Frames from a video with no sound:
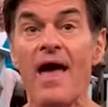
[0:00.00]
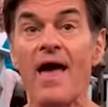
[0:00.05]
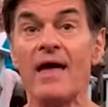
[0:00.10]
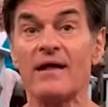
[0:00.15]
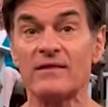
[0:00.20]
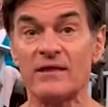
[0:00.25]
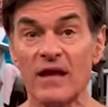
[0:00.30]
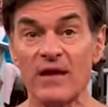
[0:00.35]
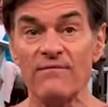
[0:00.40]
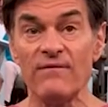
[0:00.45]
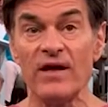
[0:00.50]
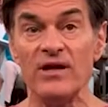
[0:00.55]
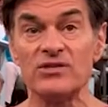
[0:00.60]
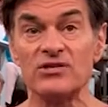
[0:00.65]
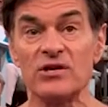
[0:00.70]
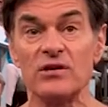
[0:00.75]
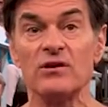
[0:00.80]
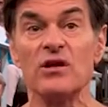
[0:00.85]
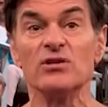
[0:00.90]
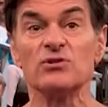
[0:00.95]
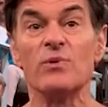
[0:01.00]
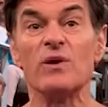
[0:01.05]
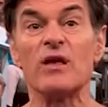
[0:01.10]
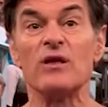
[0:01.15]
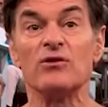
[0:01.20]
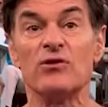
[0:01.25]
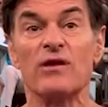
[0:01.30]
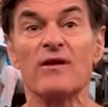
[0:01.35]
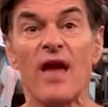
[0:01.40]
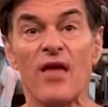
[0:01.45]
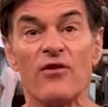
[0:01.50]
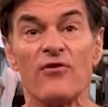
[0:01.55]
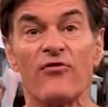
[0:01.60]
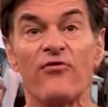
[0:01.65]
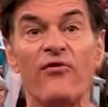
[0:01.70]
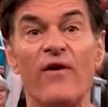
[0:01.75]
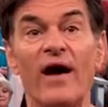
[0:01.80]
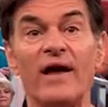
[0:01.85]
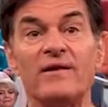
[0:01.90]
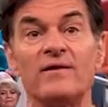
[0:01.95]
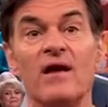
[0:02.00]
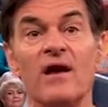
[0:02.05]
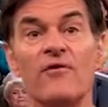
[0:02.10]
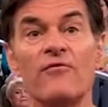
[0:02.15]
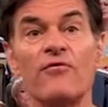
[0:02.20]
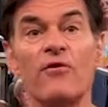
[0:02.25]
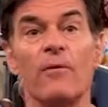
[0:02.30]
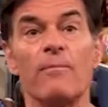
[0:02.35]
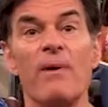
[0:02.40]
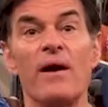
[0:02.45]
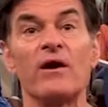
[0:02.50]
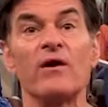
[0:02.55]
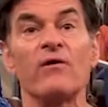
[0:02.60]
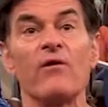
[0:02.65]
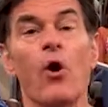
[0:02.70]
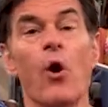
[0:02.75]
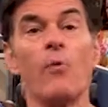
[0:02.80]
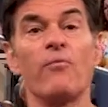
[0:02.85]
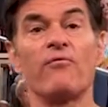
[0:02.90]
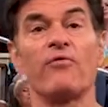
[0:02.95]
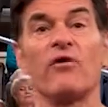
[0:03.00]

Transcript: at the convention so we can together fight for a better hope